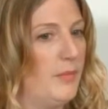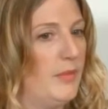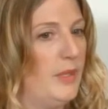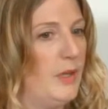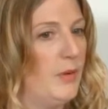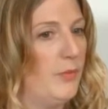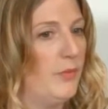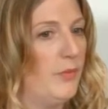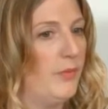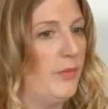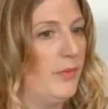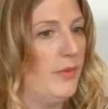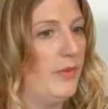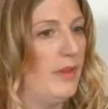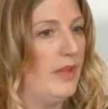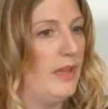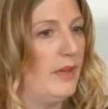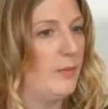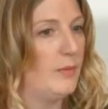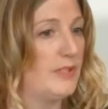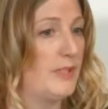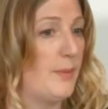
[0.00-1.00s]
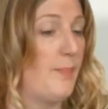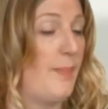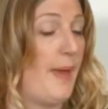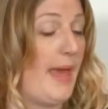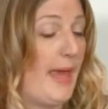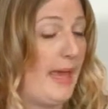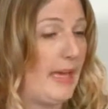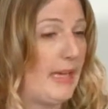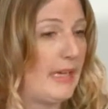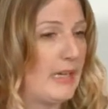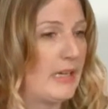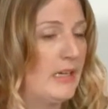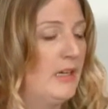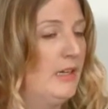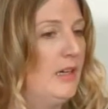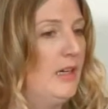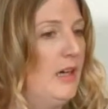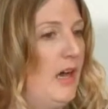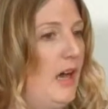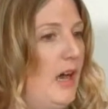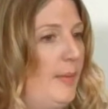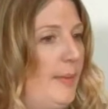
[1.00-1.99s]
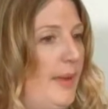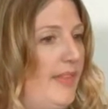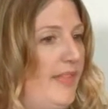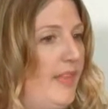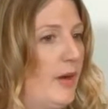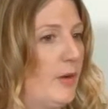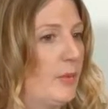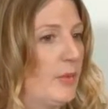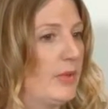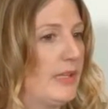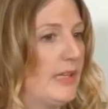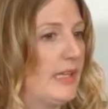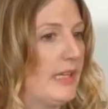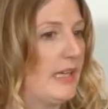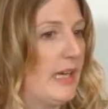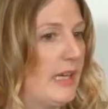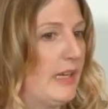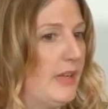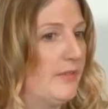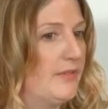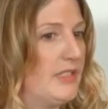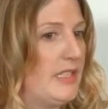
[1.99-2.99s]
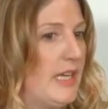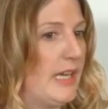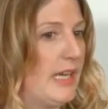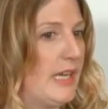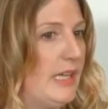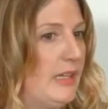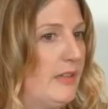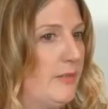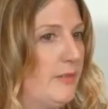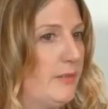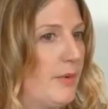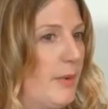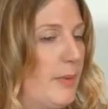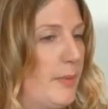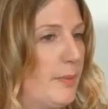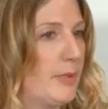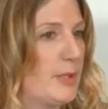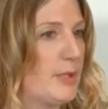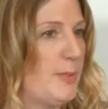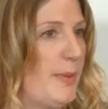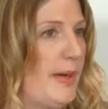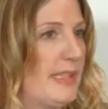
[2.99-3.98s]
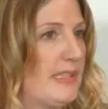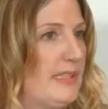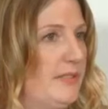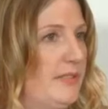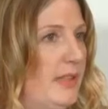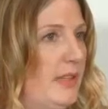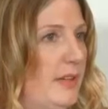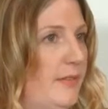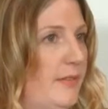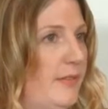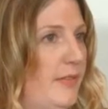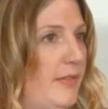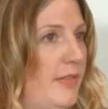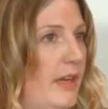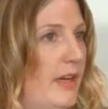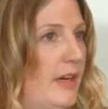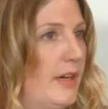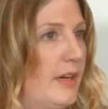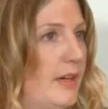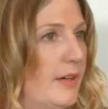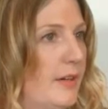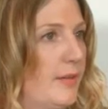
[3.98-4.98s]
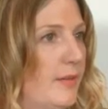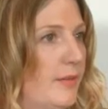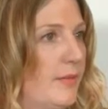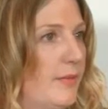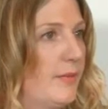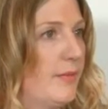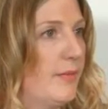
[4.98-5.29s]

you know it was a bank, um, and they're really kind of taking from the perspective of their